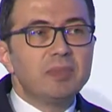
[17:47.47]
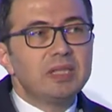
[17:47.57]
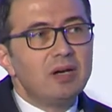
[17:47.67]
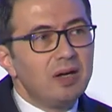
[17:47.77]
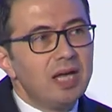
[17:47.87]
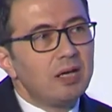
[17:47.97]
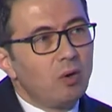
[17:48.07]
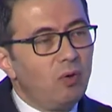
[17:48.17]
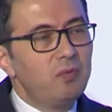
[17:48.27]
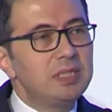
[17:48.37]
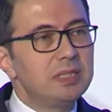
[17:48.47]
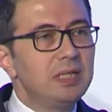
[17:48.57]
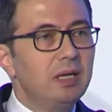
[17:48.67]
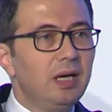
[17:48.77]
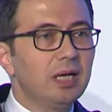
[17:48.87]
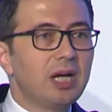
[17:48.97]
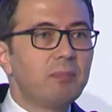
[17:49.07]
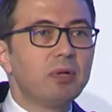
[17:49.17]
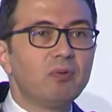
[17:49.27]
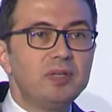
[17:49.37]
There are like obviously a
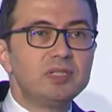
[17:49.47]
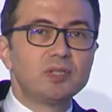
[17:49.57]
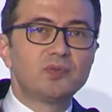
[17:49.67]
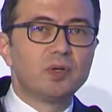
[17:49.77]
couple of reasons for